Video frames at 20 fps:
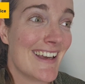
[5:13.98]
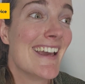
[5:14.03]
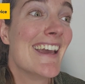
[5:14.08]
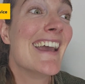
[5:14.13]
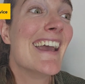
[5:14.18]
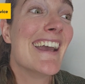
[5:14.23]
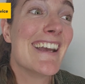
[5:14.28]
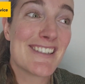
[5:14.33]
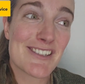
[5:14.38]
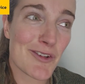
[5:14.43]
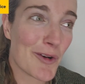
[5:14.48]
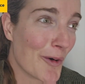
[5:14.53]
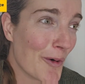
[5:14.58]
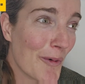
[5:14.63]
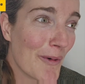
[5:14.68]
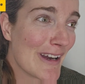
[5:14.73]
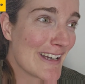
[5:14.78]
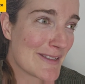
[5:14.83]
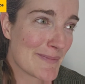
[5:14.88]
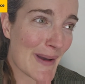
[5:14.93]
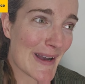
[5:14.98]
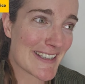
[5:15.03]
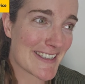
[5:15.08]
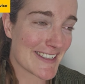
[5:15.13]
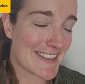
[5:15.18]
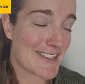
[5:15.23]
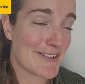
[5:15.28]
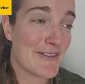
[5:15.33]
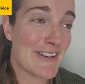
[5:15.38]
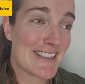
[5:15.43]
It's always
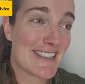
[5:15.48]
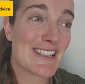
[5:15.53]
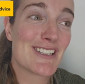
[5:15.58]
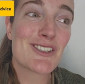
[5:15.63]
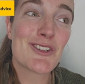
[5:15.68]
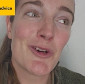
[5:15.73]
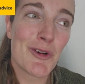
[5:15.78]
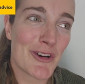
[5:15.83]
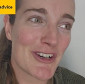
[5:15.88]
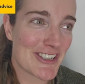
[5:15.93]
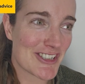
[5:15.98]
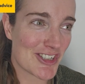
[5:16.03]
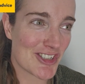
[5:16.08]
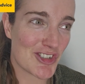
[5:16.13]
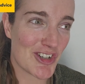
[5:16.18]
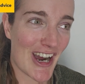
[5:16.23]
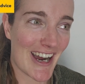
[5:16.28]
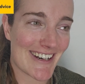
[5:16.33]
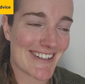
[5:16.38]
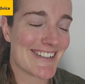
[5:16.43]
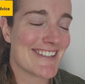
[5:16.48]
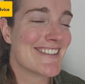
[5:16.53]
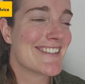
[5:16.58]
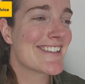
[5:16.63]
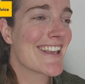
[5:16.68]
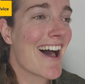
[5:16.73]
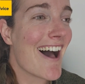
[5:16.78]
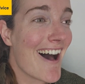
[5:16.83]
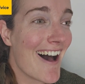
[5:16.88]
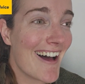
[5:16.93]
better to visit tourist
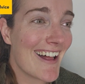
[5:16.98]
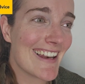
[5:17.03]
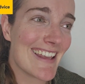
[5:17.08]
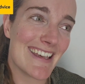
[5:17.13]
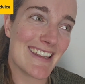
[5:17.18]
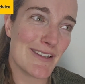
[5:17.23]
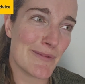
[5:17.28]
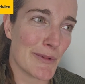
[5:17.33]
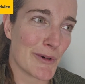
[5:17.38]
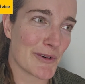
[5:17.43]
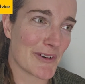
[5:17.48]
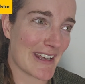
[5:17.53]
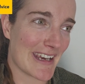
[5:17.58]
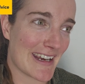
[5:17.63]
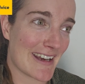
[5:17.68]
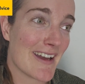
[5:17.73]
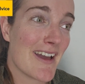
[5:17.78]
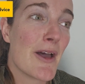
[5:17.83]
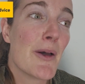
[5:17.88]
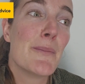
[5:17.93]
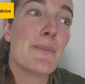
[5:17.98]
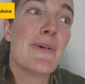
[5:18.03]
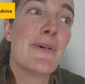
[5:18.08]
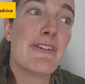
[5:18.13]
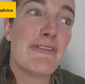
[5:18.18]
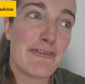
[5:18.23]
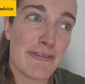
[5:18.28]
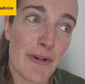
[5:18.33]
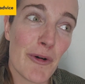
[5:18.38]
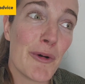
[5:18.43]
attractions early in the morning,
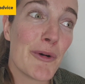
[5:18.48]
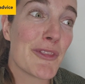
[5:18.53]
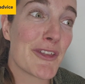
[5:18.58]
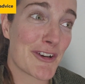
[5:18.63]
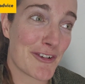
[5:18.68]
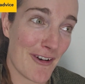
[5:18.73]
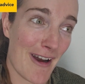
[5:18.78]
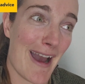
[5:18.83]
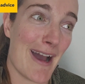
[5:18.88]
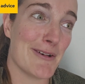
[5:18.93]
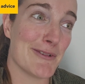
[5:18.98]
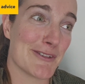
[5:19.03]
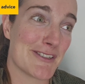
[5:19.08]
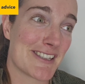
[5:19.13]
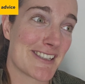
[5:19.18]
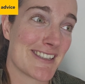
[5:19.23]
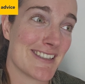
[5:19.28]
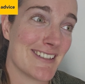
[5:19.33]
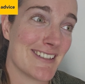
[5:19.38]
before the crowds.